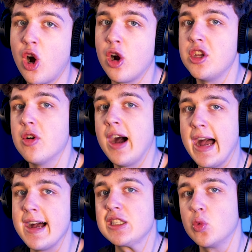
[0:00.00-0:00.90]
audio
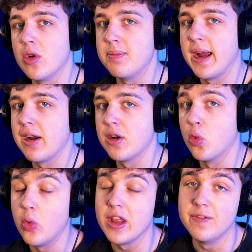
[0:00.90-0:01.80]
has when paired
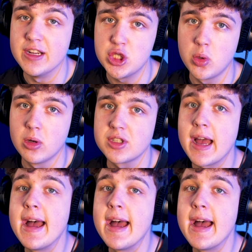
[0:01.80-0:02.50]
with visuals,